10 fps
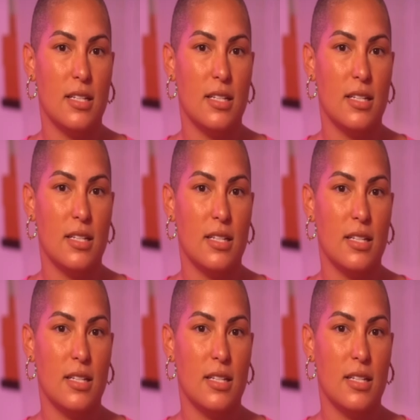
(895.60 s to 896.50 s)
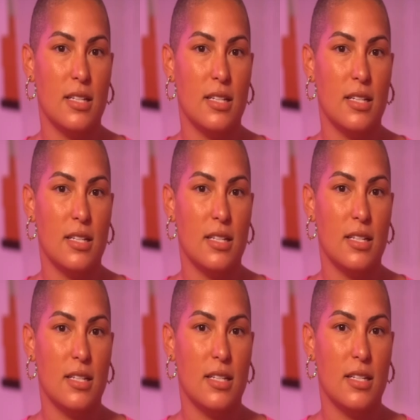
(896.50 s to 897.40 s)

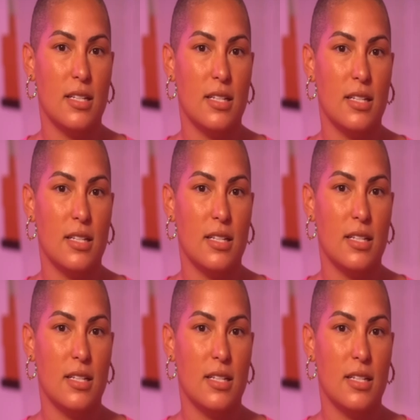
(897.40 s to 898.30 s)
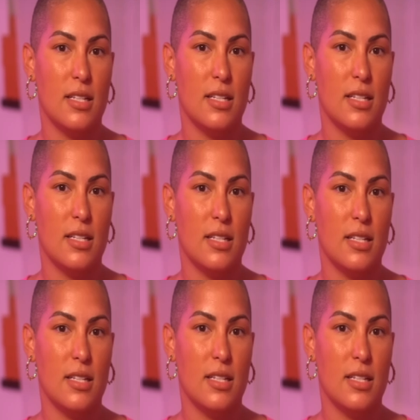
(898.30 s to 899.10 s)
The person shown says nothing.